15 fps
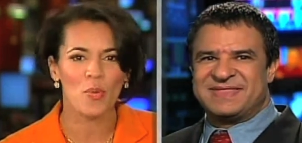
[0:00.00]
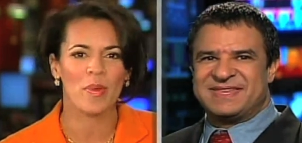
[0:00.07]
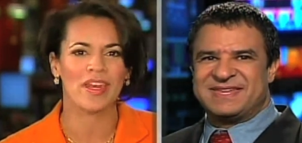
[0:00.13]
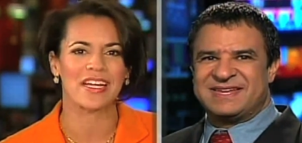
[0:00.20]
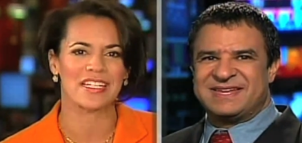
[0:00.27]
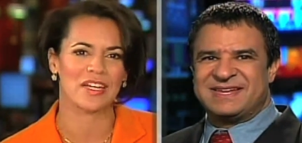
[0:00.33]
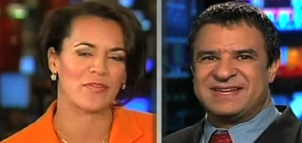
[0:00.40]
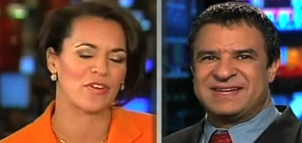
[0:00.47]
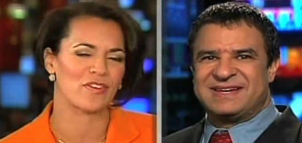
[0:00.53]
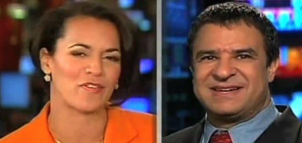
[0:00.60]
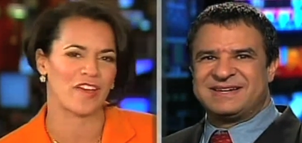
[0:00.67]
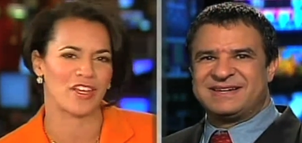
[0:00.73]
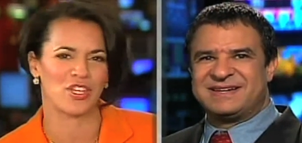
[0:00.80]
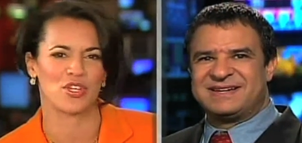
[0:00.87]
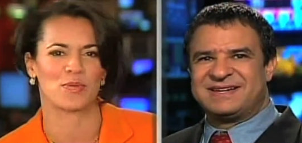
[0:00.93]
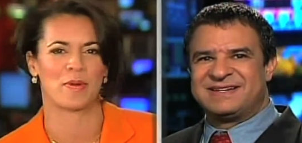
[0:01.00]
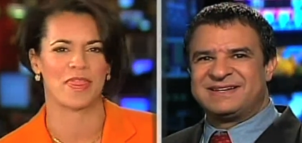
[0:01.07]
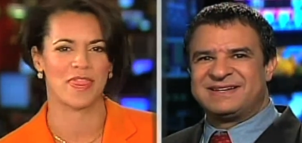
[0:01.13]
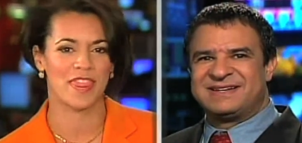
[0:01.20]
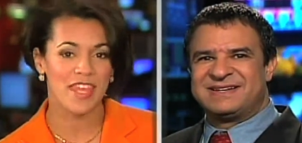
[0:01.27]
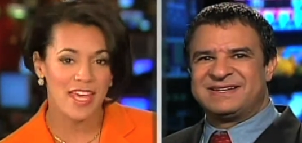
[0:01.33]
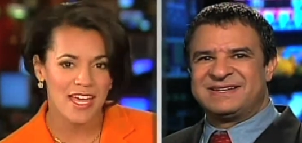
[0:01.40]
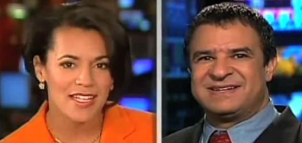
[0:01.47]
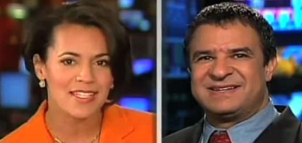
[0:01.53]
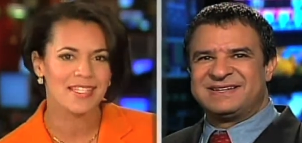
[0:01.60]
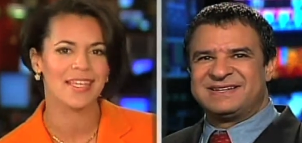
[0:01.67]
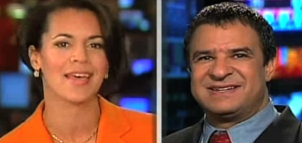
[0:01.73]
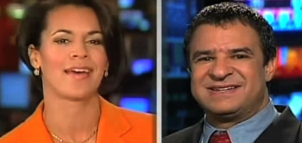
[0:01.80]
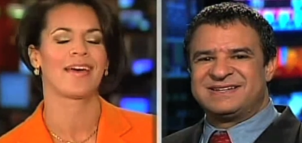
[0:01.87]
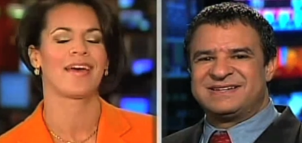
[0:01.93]
Speaker 1: many different venues. But this
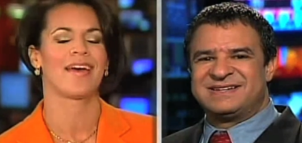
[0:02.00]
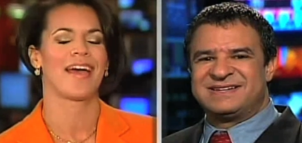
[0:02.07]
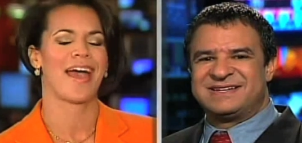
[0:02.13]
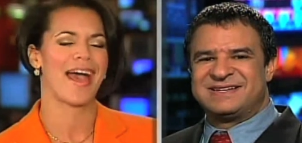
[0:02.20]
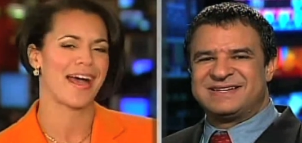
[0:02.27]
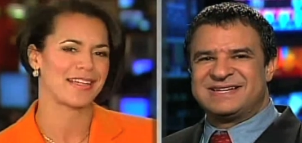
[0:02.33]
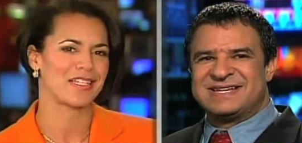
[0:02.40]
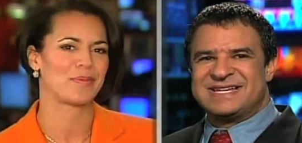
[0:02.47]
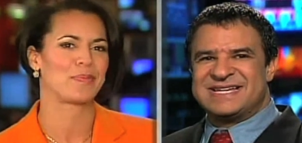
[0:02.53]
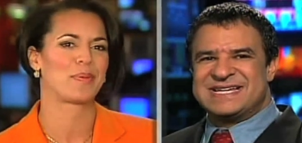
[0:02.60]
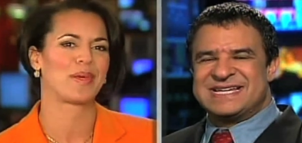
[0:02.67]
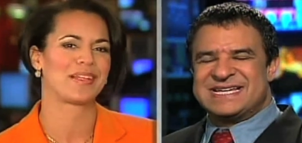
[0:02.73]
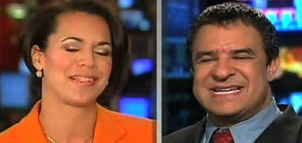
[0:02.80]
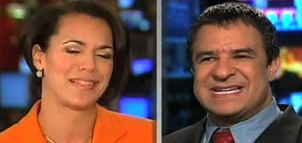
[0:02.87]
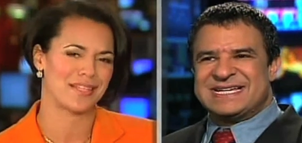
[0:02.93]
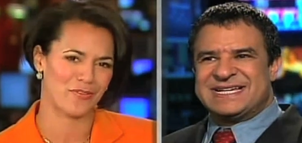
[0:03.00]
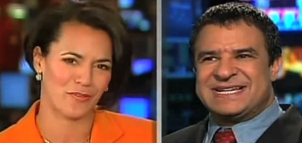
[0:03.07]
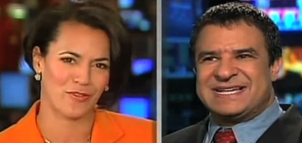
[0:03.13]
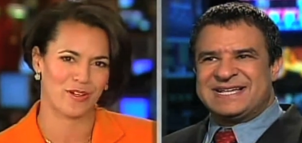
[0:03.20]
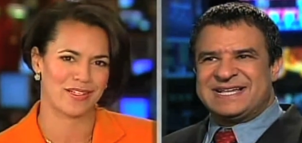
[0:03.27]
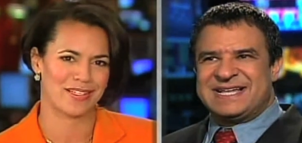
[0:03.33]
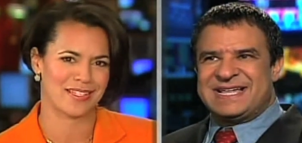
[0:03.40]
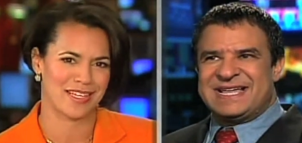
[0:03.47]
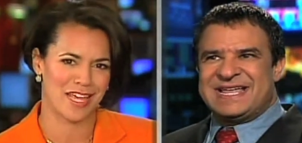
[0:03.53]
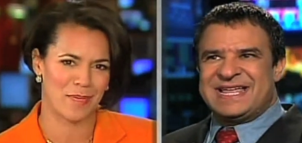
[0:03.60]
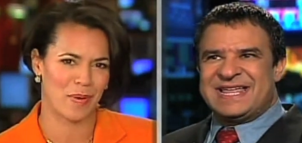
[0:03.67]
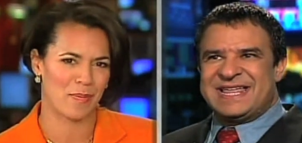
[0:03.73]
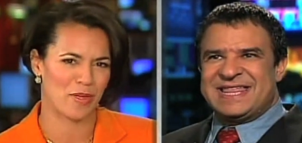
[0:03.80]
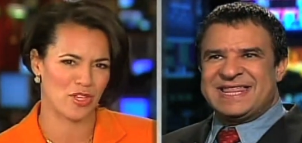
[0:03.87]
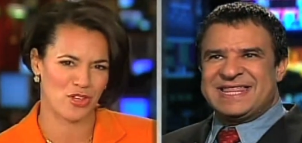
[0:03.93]
had to be different, Skip.
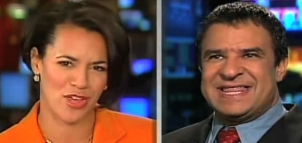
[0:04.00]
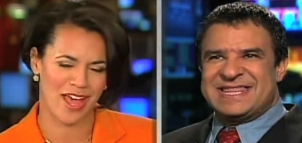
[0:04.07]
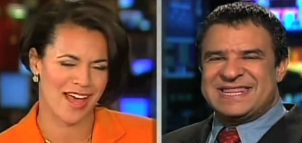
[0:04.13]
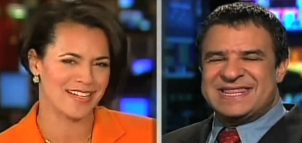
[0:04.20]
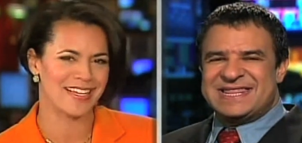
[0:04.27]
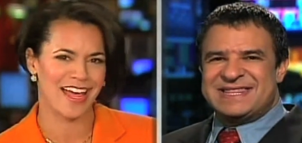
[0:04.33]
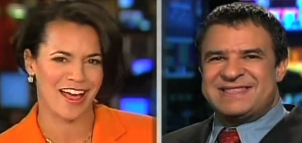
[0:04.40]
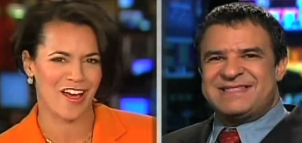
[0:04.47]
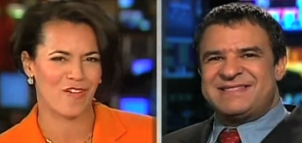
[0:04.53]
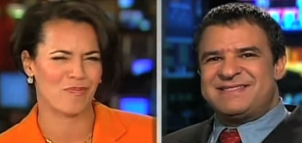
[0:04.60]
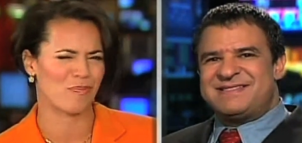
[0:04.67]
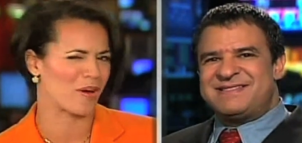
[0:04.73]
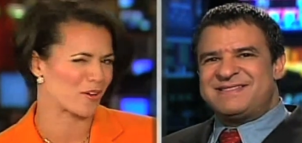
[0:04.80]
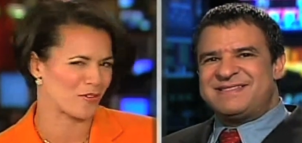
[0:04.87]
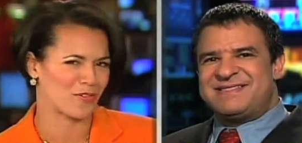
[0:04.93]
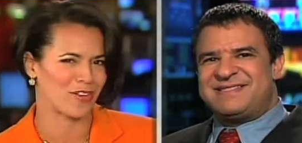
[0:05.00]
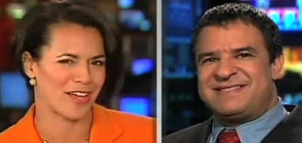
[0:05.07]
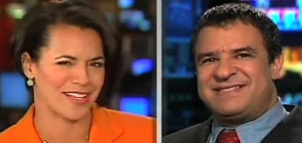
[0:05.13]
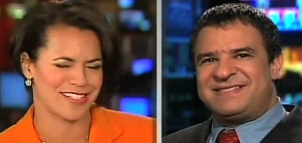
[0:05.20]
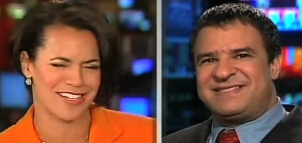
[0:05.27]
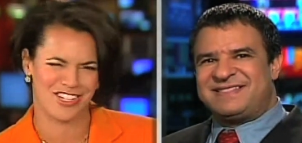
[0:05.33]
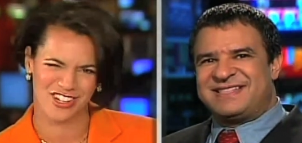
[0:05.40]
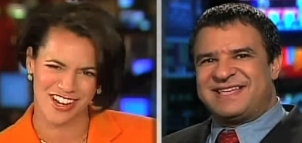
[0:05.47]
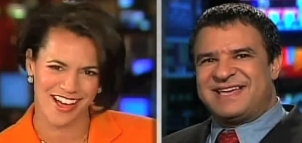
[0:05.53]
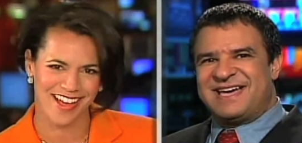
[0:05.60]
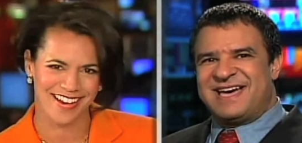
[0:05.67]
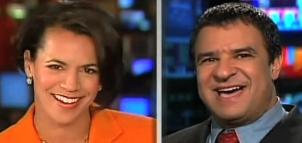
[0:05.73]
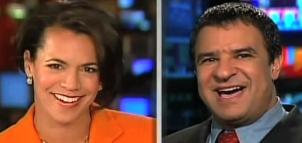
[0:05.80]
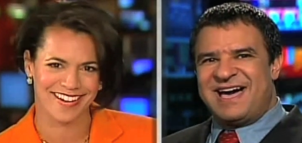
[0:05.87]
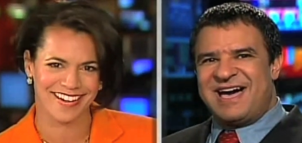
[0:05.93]
I mean, you had to have butterflies, did you
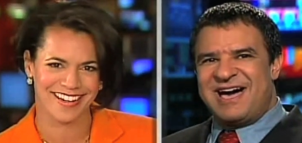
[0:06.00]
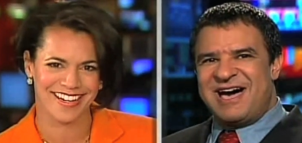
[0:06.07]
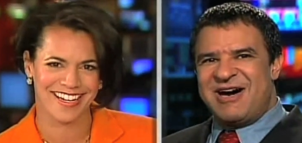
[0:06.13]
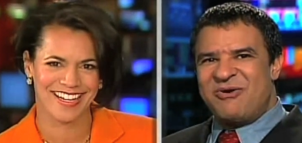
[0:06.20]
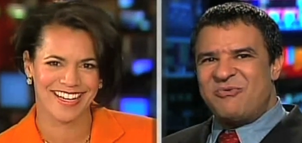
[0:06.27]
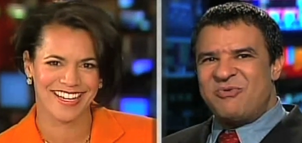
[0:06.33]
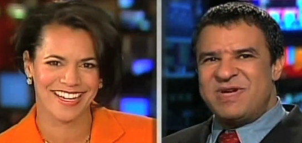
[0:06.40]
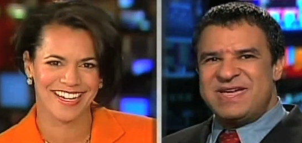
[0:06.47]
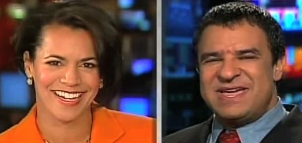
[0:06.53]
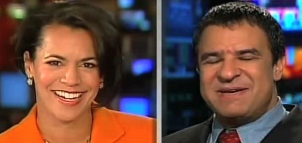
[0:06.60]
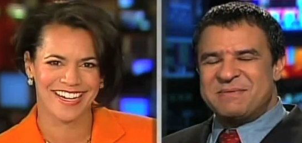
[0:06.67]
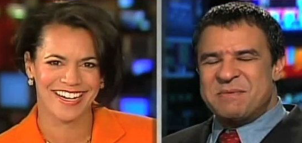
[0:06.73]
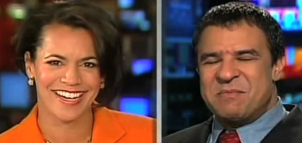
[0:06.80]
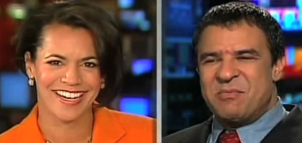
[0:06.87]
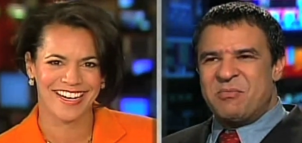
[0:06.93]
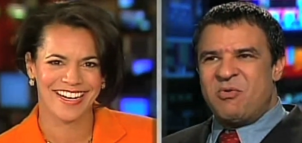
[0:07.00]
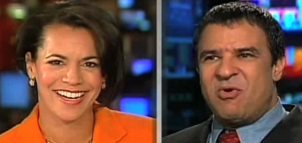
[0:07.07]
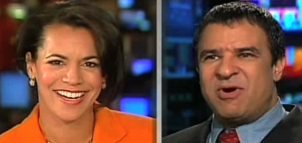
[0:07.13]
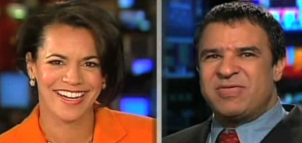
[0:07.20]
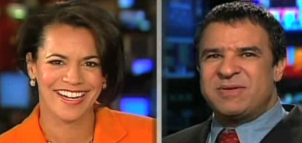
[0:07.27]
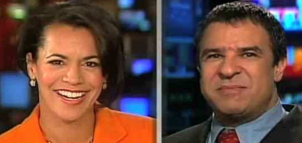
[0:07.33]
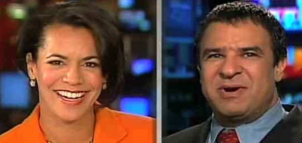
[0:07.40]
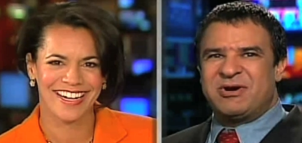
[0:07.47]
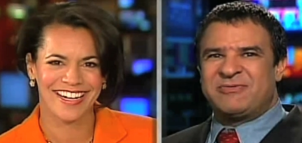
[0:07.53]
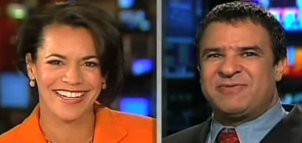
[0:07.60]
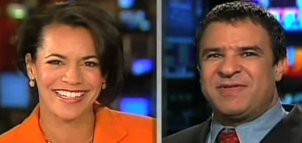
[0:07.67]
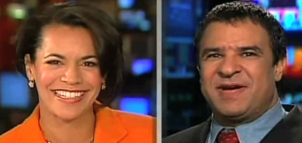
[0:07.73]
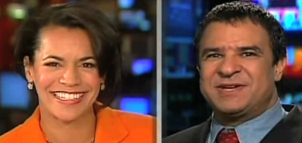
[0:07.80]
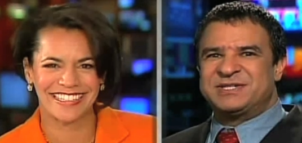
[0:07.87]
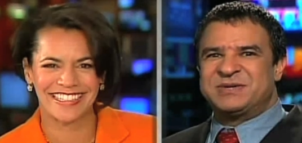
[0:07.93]
not?
Speaker 2: Uh, we, more than
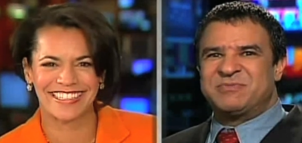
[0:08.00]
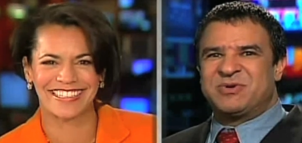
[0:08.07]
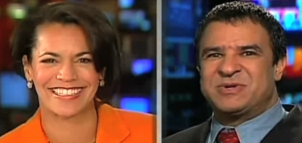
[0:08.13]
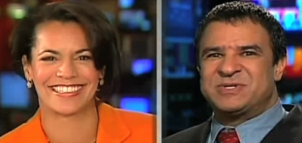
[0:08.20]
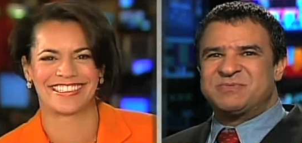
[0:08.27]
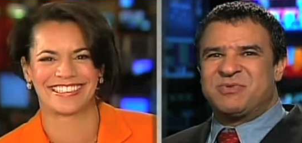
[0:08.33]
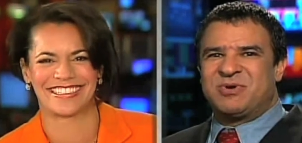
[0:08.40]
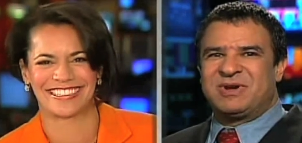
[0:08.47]
butterflies, it was more